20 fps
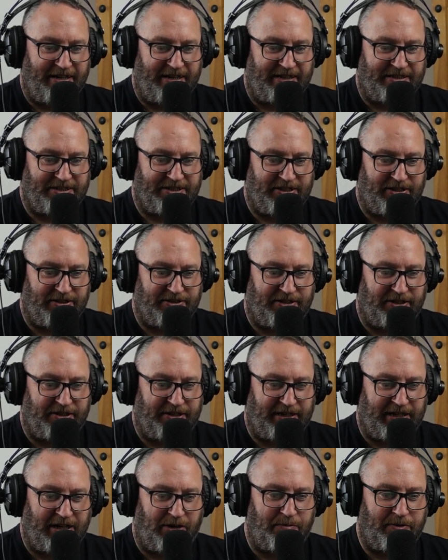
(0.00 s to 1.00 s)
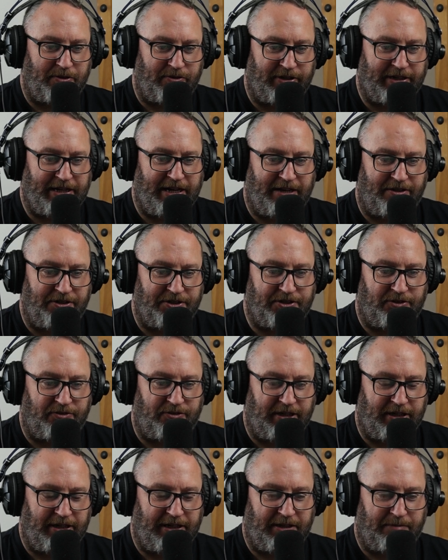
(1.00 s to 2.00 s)
I started to think, how am I going to get out of the
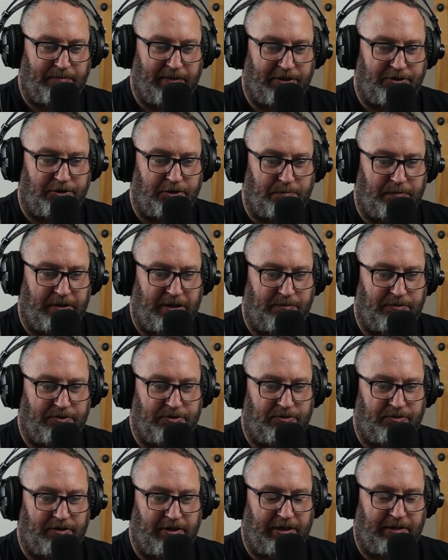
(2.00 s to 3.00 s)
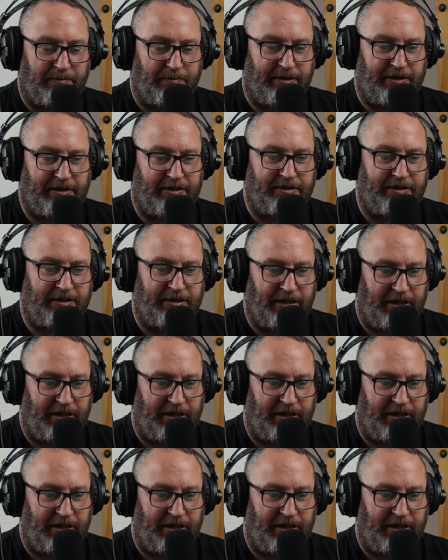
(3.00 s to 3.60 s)
Sunday League by just playing with Sunday League players?